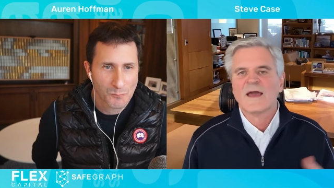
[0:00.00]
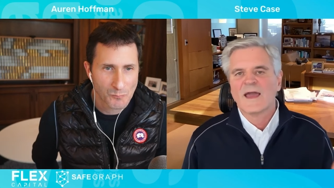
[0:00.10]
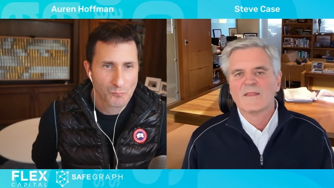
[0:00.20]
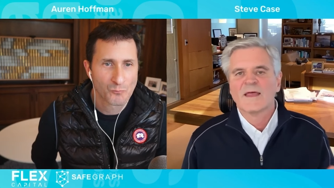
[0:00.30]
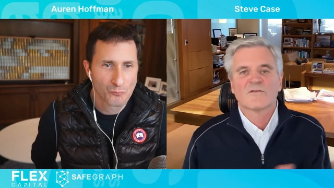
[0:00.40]

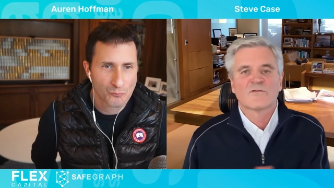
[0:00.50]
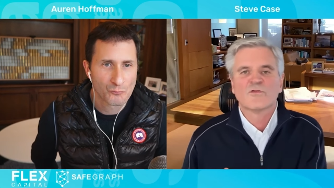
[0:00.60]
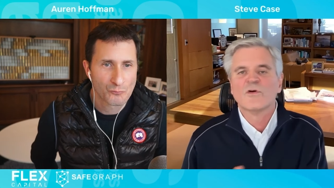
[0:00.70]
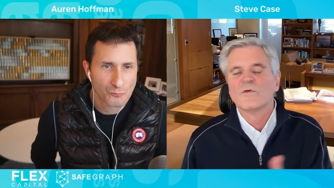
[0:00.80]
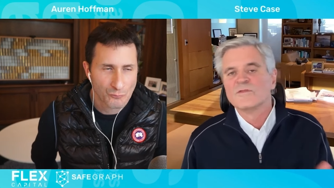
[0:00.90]
Speaker 1: And that's
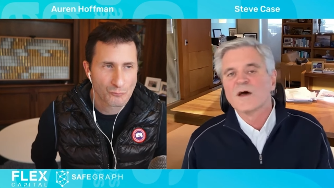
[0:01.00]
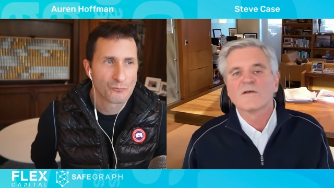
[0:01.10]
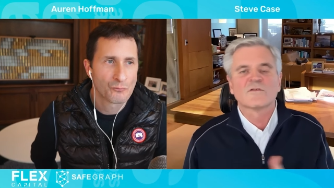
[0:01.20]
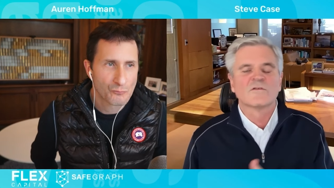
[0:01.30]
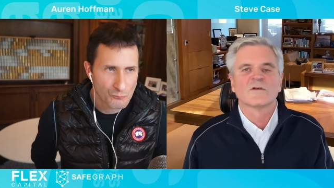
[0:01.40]
true with
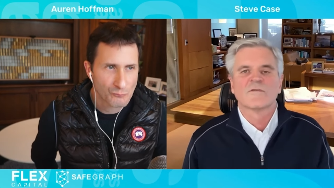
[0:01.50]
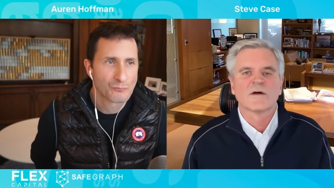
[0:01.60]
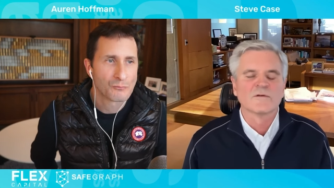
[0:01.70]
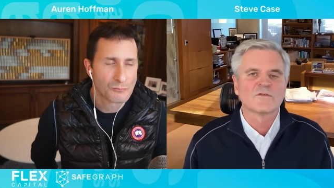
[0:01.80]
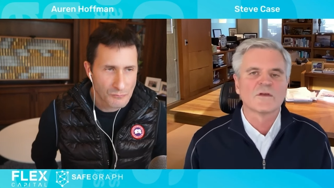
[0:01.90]
dozens of
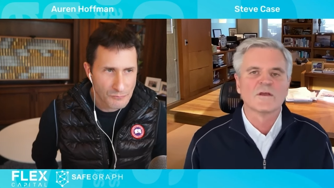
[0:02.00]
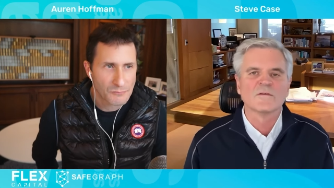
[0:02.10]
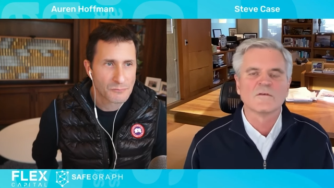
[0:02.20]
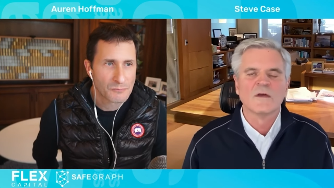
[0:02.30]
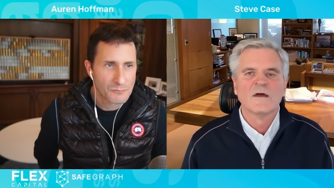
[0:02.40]
other
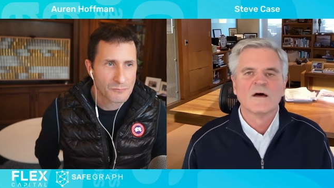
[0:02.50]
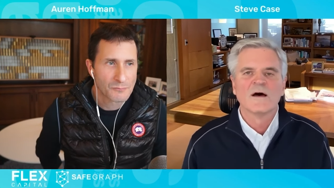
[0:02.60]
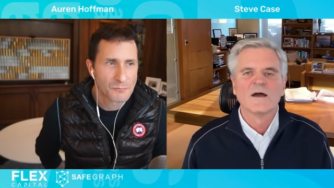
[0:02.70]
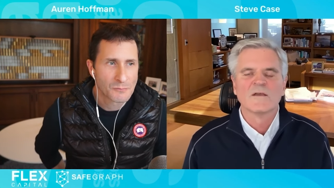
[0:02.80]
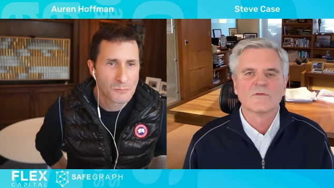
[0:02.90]
cities
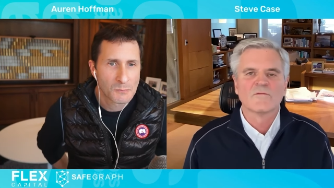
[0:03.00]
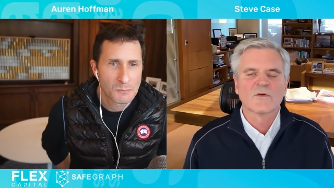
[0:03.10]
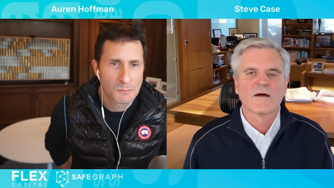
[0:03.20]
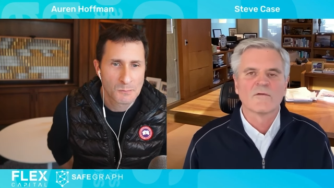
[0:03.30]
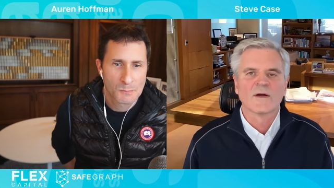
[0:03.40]
uh, as we've
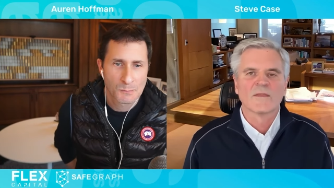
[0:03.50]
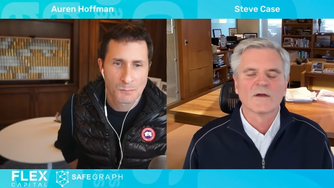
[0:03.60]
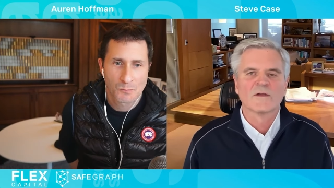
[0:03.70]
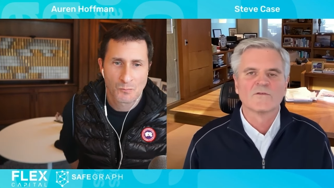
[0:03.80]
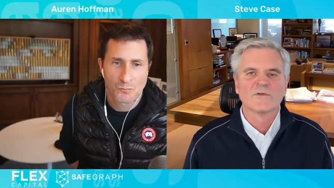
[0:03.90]
traveled around the
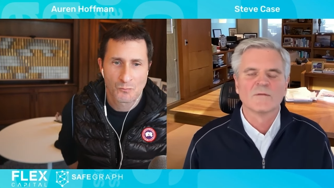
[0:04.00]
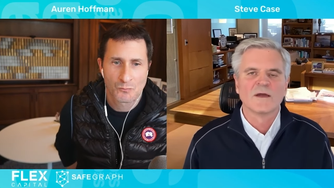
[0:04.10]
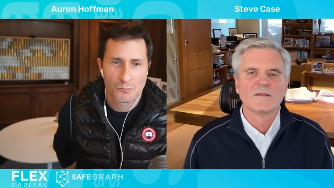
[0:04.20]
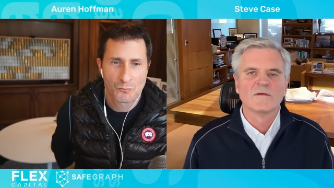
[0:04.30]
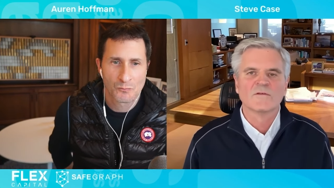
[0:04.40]
country and
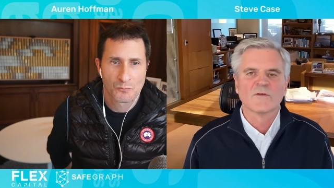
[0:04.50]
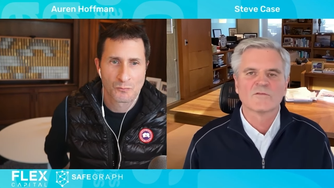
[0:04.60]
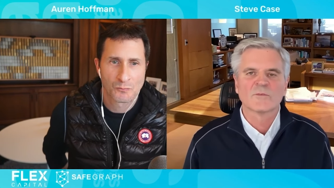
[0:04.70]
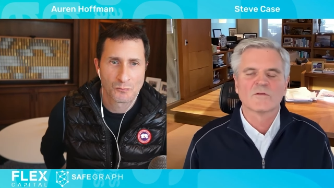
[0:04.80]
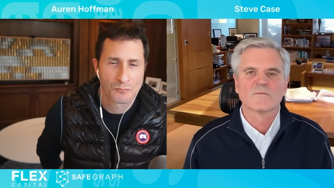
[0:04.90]
made these
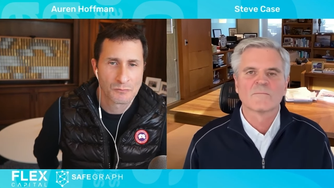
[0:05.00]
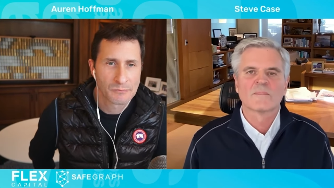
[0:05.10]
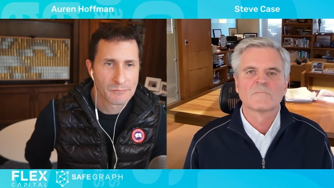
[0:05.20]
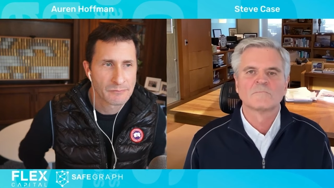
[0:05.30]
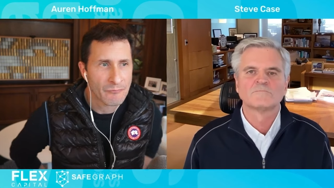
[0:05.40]
investments.
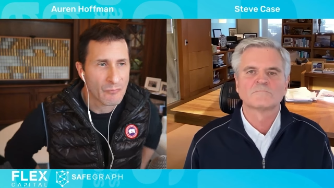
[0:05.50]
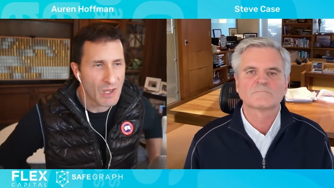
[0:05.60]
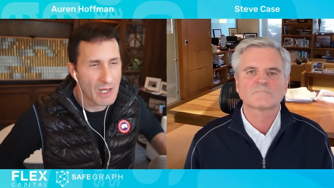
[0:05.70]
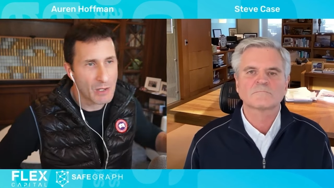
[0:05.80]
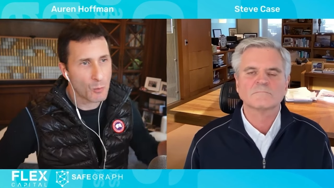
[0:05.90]

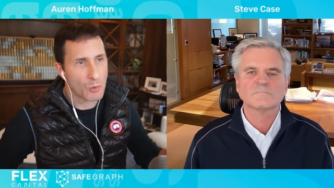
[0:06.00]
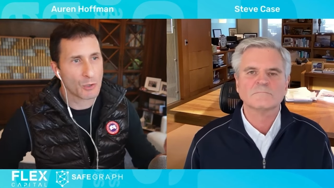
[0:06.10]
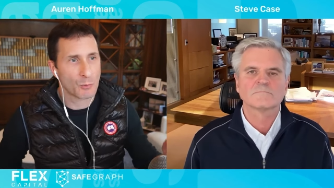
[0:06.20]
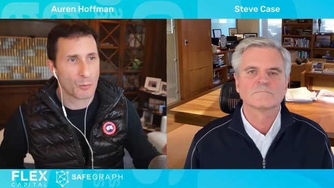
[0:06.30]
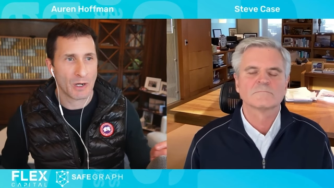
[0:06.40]
Speaker 2: In a
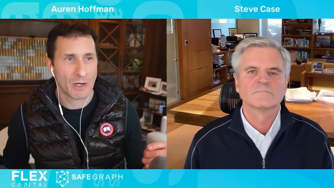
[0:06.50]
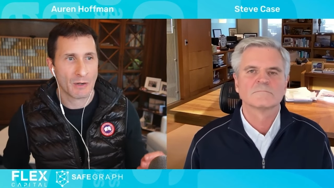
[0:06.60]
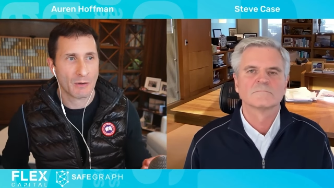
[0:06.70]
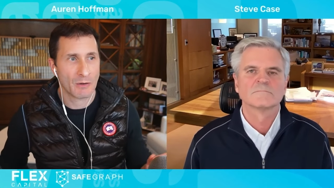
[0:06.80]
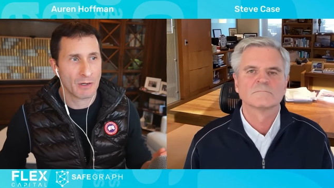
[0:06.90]
world
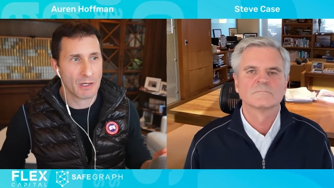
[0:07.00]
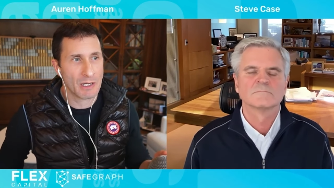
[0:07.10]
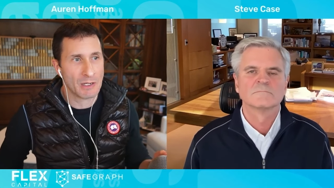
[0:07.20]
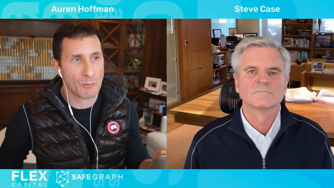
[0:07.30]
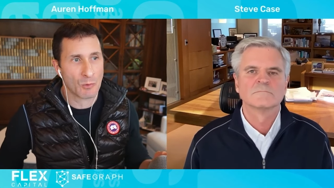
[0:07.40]
where
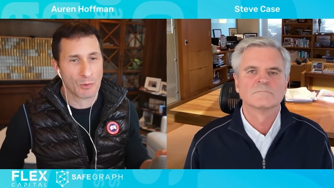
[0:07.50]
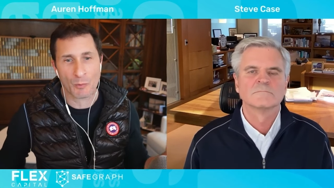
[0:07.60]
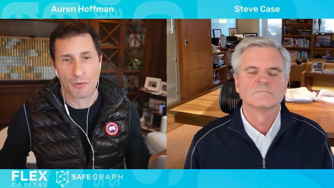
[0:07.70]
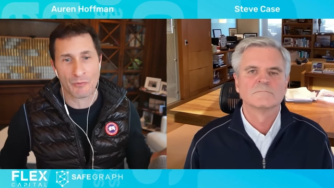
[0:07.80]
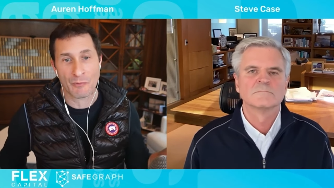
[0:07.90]
in a world
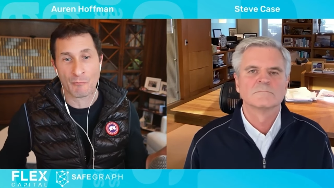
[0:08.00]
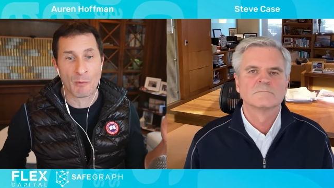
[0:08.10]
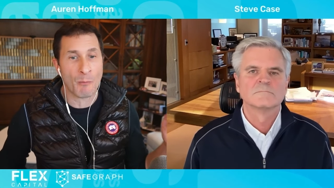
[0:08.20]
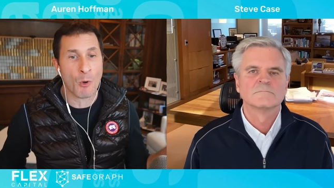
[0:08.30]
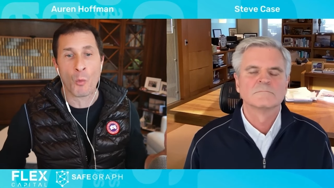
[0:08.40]
where
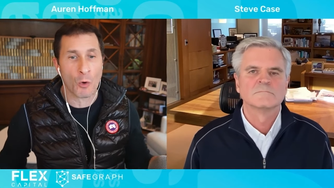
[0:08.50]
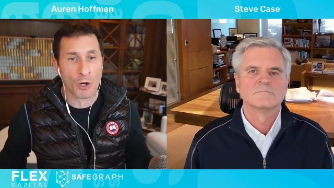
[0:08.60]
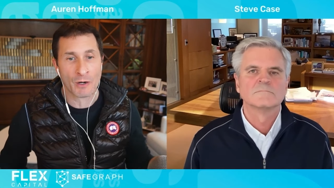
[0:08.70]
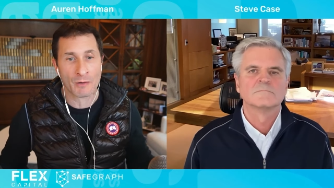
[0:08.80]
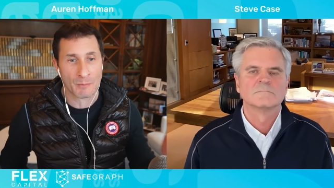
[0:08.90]
remote
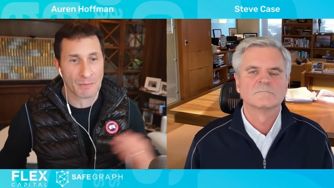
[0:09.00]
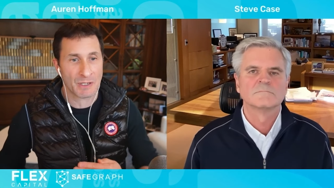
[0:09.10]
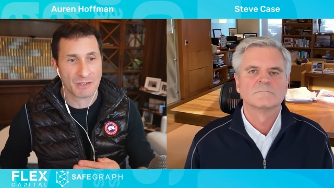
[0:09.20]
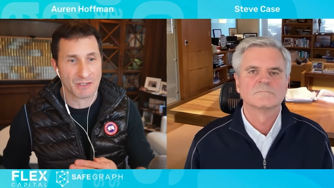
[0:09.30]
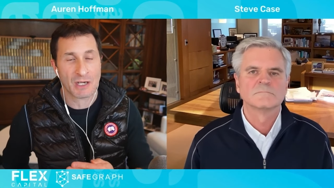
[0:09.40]
work
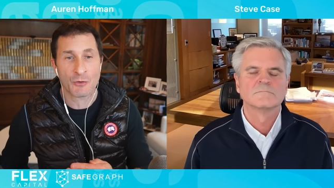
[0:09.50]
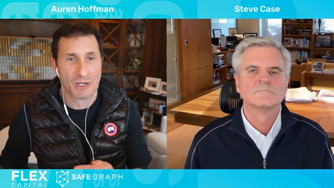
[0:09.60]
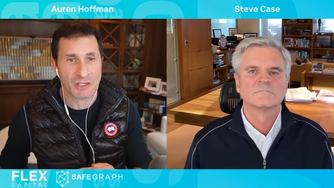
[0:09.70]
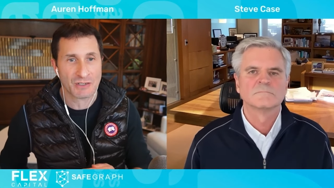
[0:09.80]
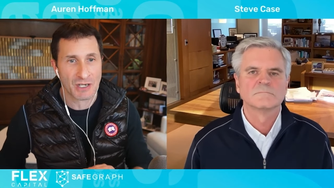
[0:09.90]
is
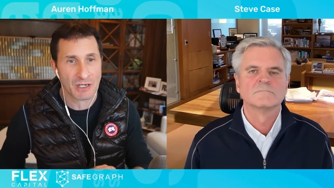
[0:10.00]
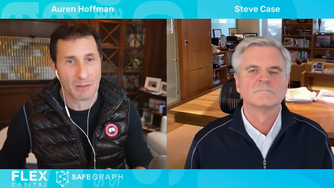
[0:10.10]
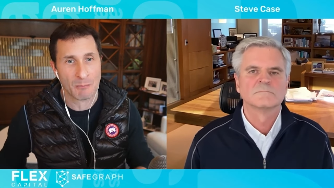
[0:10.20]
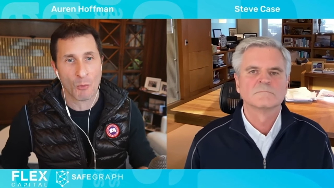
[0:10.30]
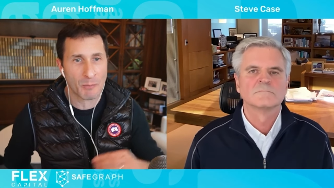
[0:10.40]
increasing
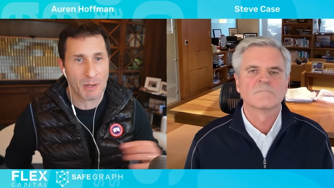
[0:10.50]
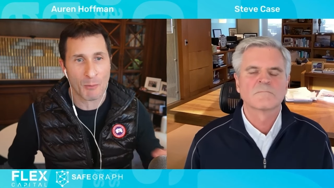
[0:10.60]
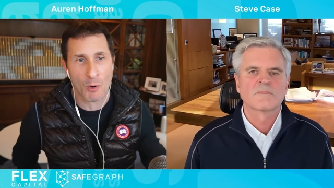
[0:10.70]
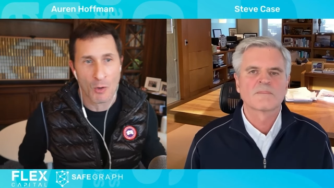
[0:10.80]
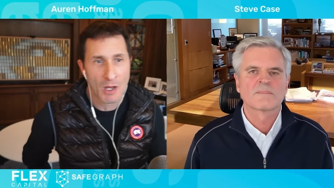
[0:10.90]
and more
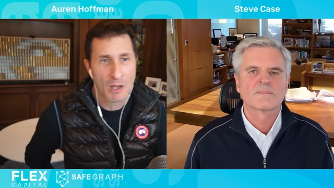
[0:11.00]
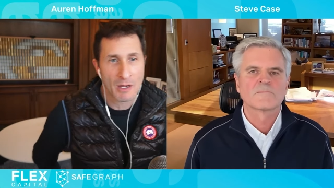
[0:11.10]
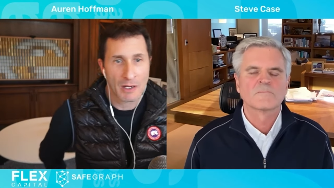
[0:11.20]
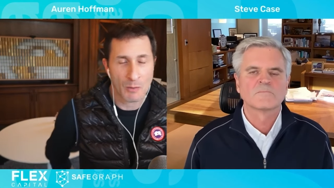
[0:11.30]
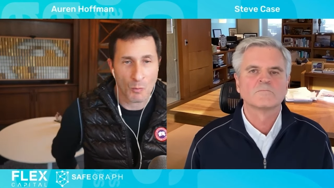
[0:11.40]
people can